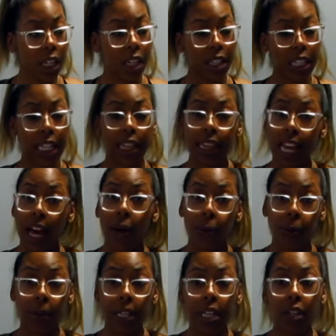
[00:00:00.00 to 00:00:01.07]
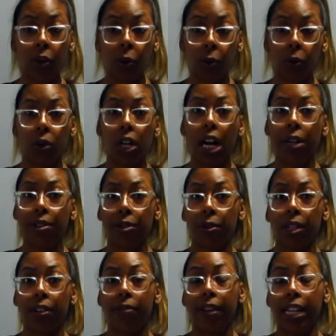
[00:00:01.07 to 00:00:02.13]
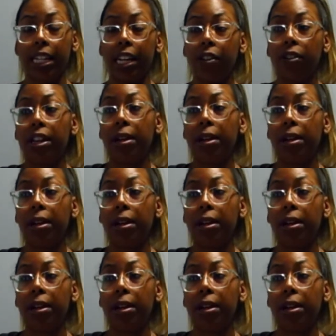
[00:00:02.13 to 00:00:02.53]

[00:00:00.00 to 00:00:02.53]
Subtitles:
like that week, or I was going to find out